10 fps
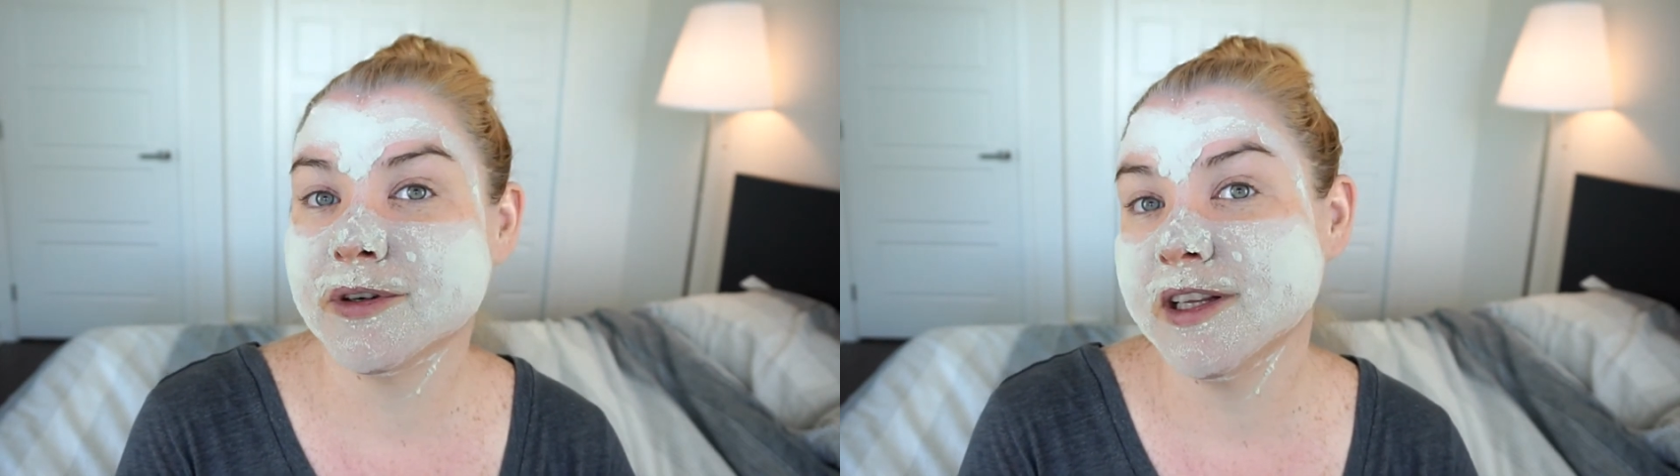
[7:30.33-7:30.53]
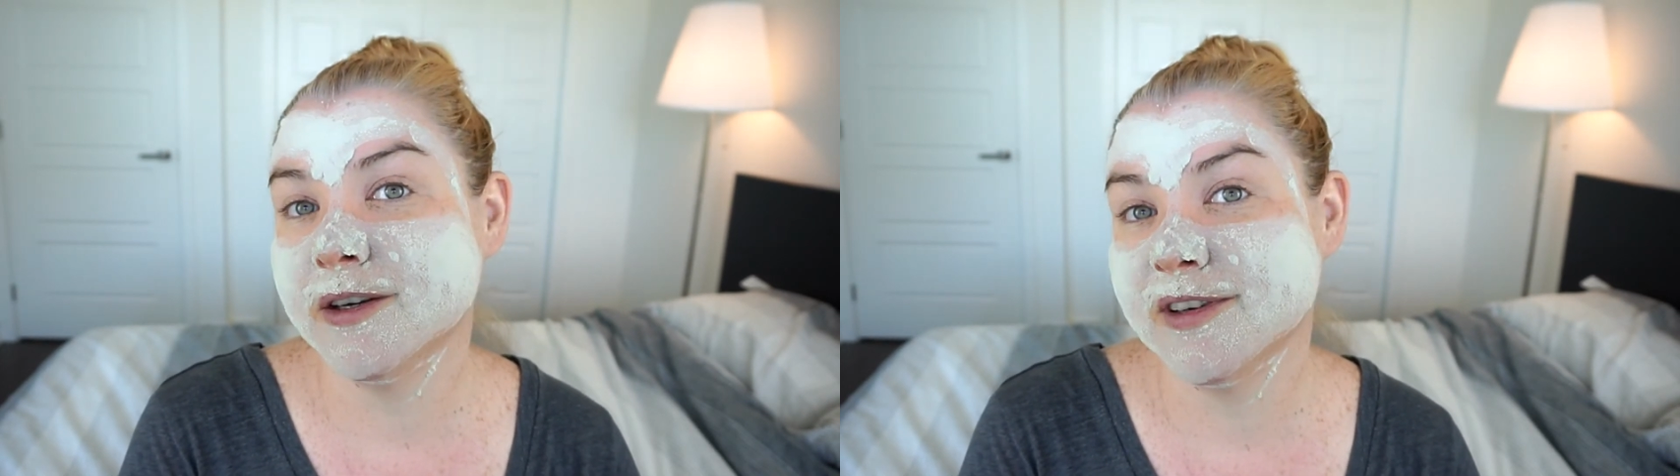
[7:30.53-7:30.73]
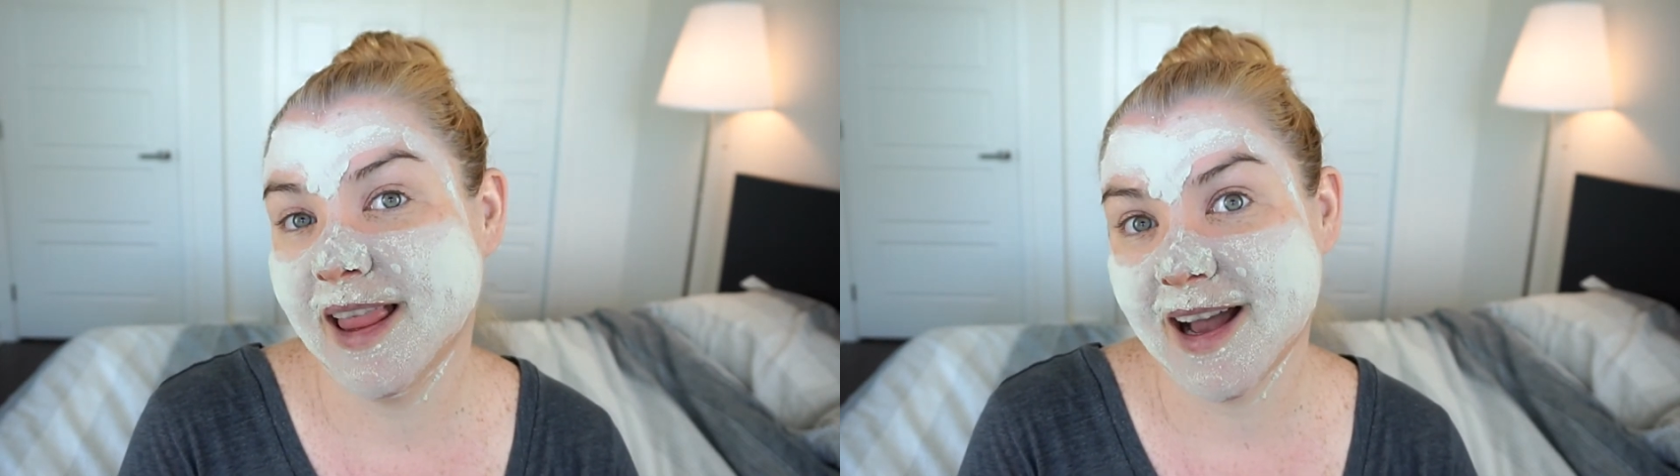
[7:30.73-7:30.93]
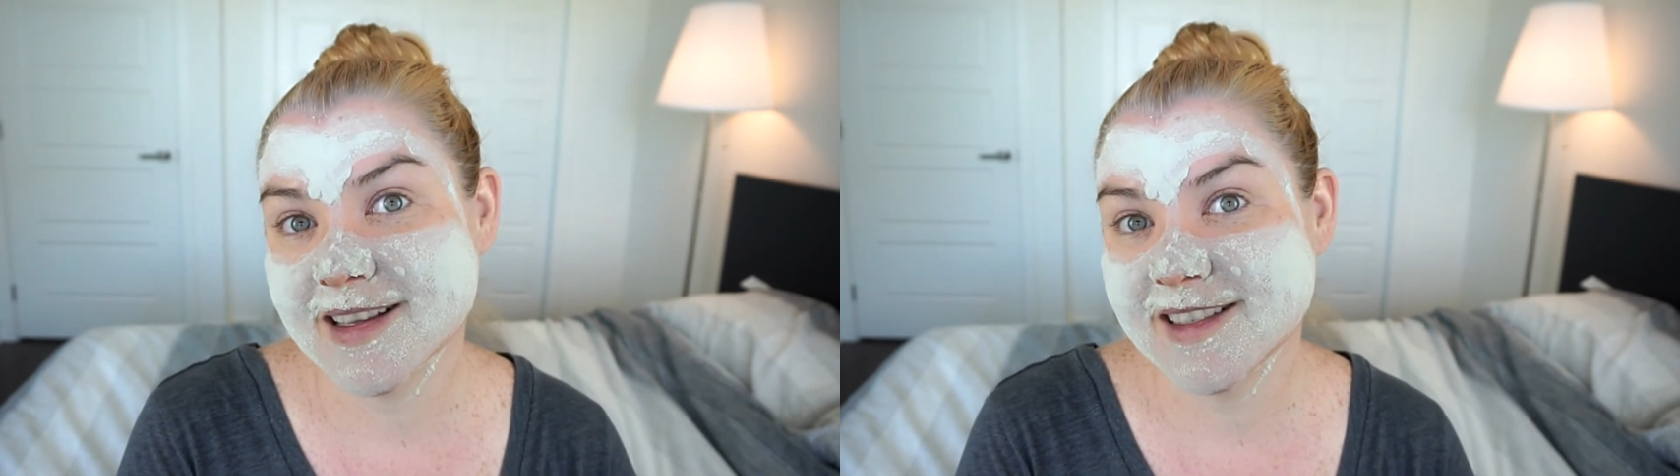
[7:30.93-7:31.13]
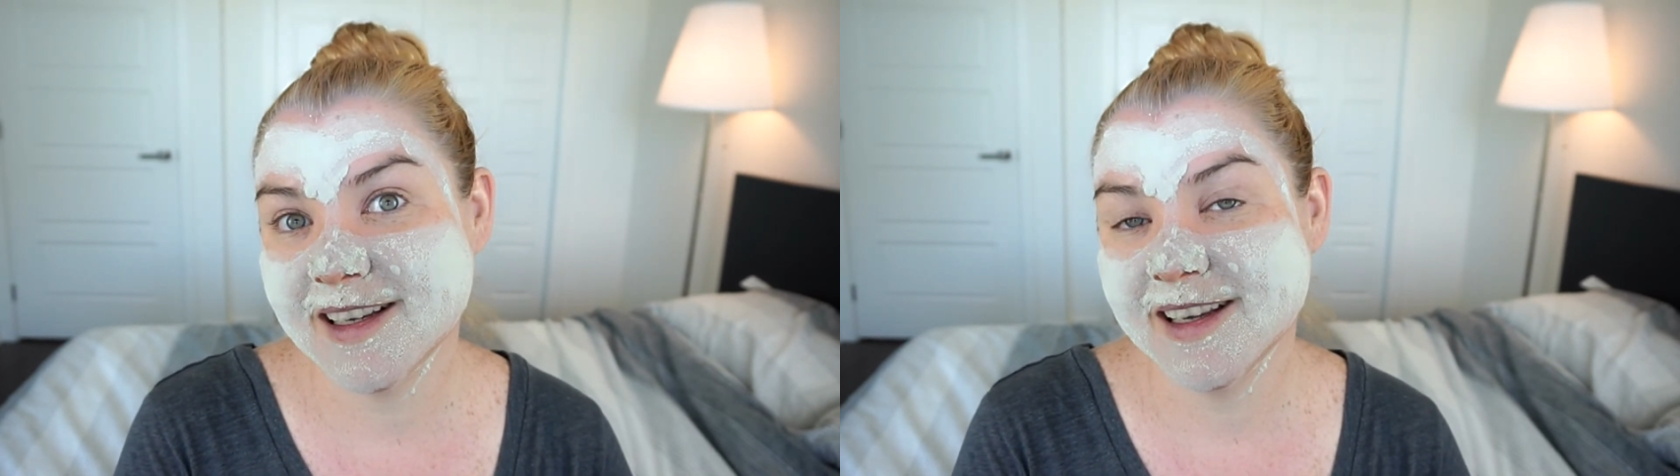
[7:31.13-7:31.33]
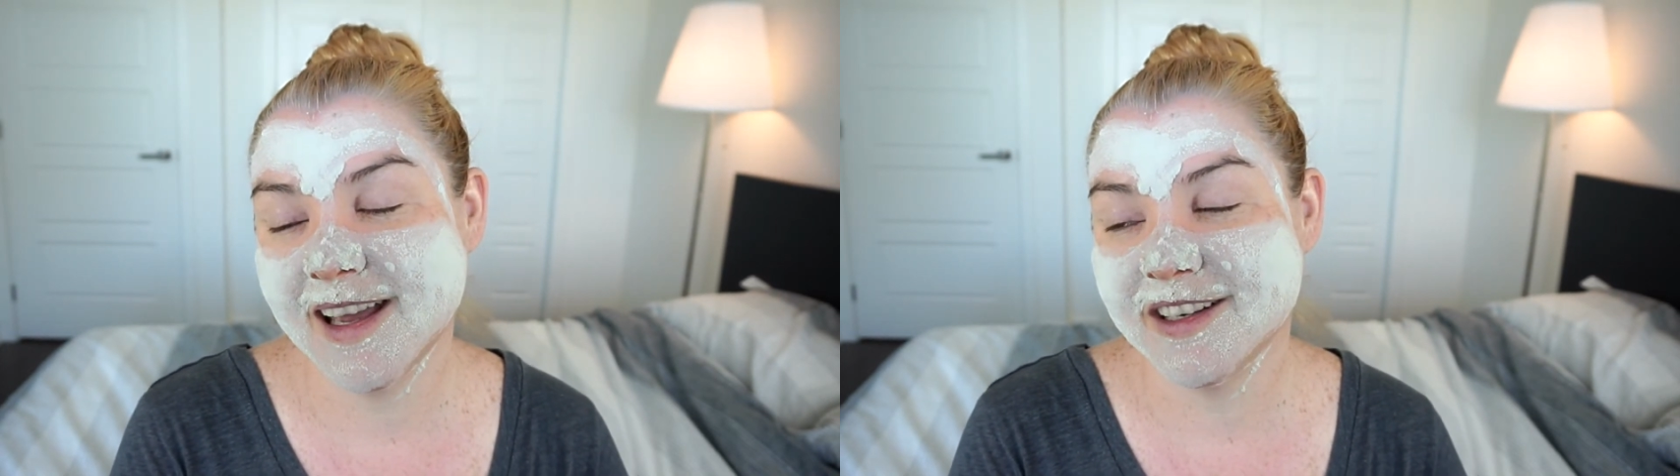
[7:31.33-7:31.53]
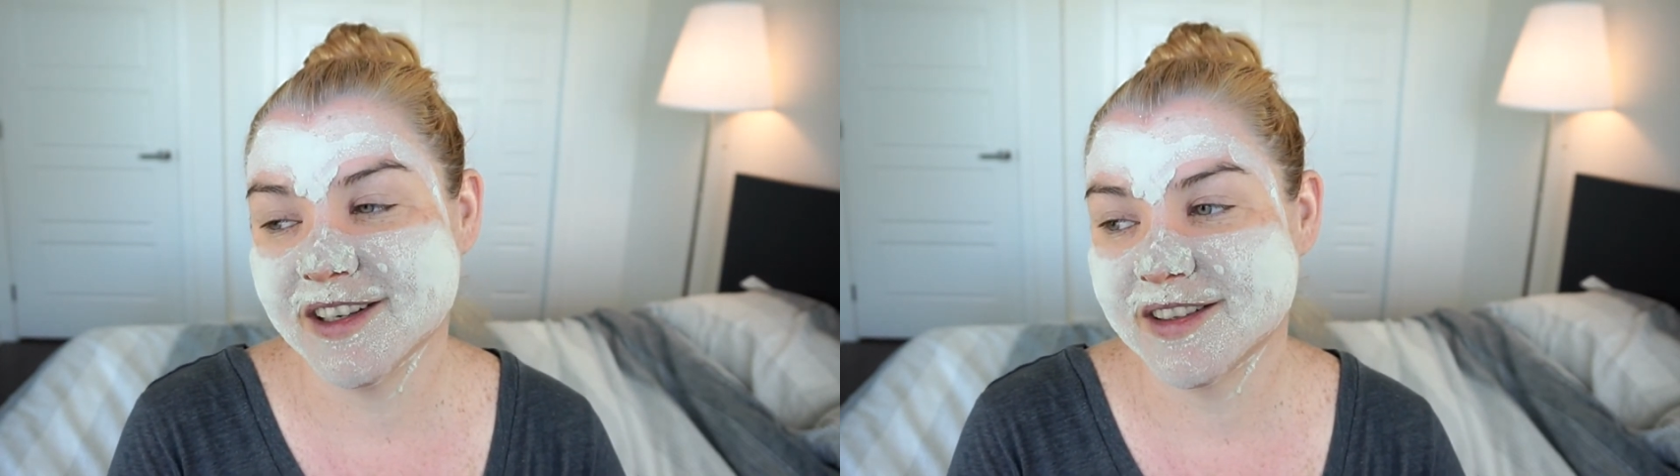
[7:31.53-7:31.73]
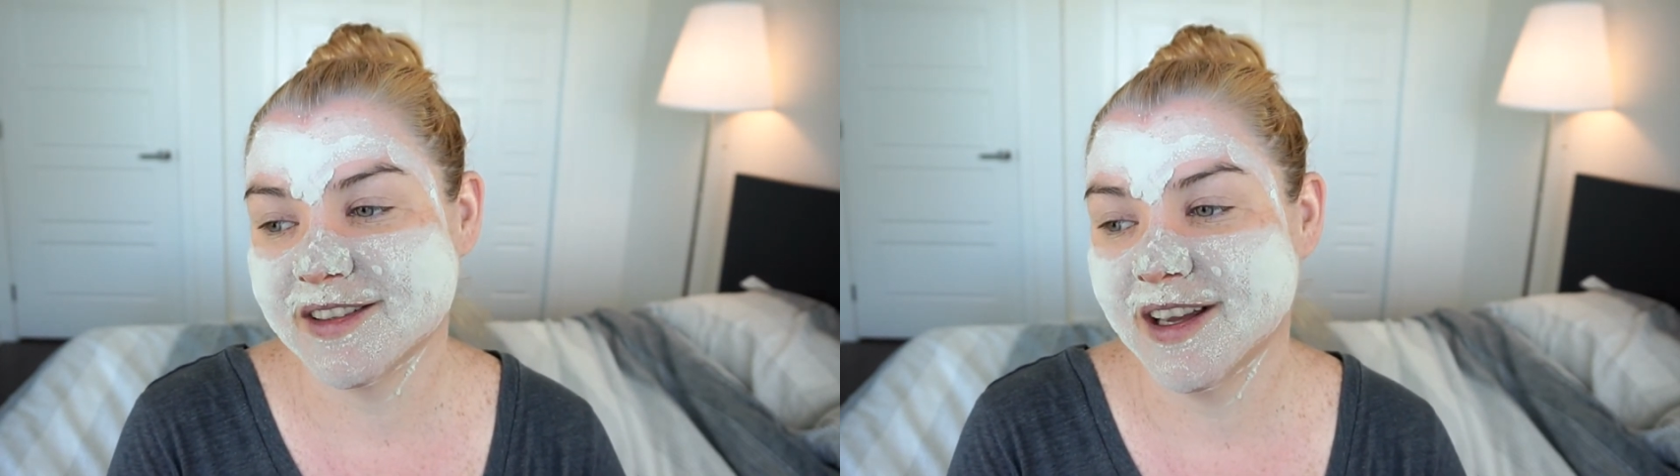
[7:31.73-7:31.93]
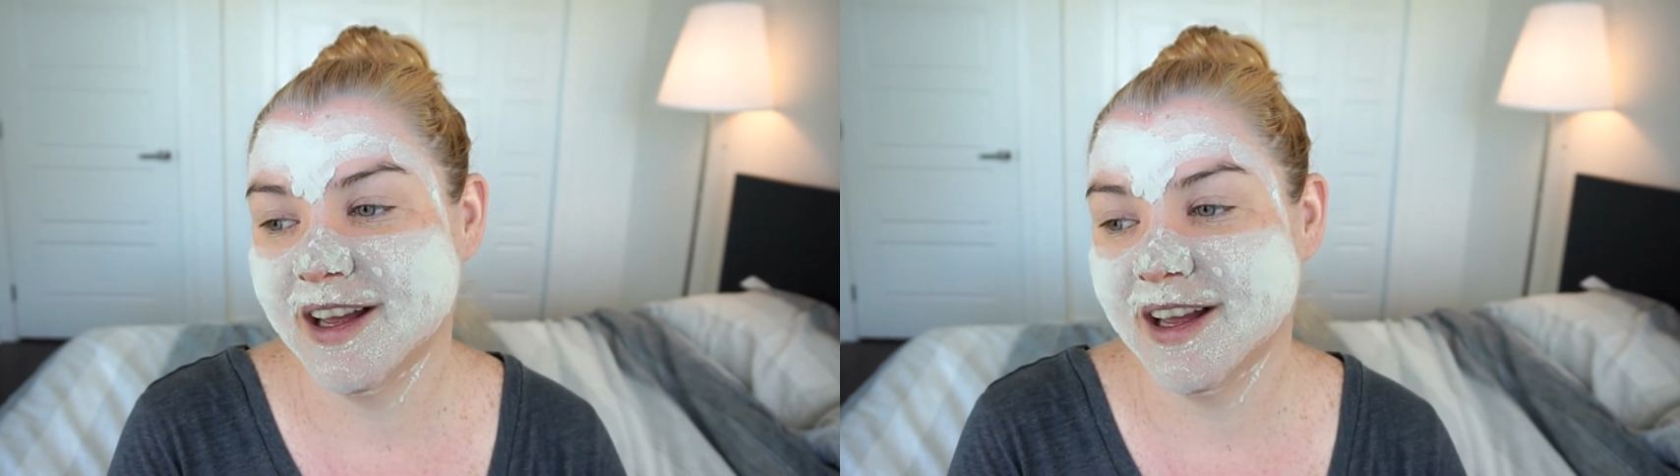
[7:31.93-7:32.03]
really relaxing and just